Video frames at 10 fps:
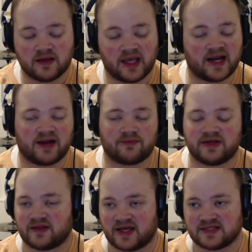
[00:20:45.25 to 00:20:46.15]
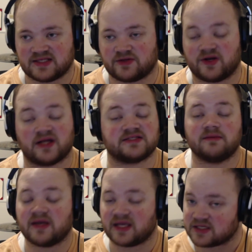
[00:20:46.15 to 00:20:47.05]
and I realize that they're not
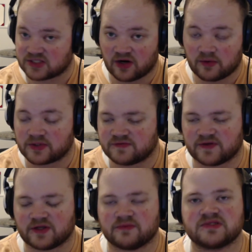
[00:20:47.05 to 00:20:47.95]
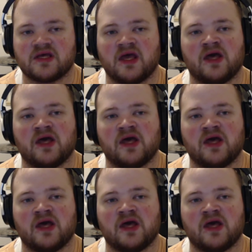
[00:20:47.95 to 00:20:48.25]
done making Star Wars films,